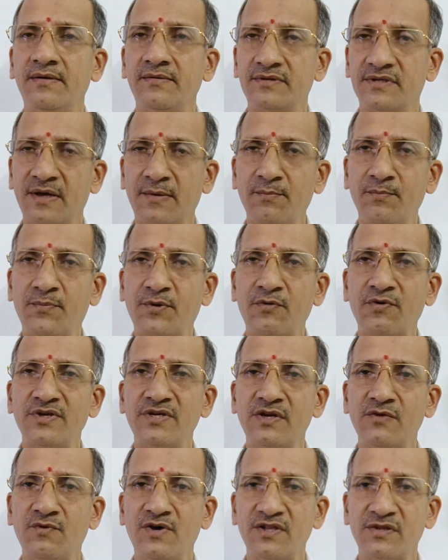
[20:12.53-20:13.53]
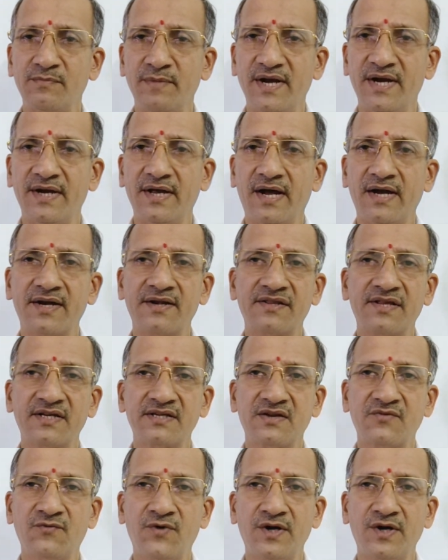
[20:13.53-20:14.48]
some provision was made under section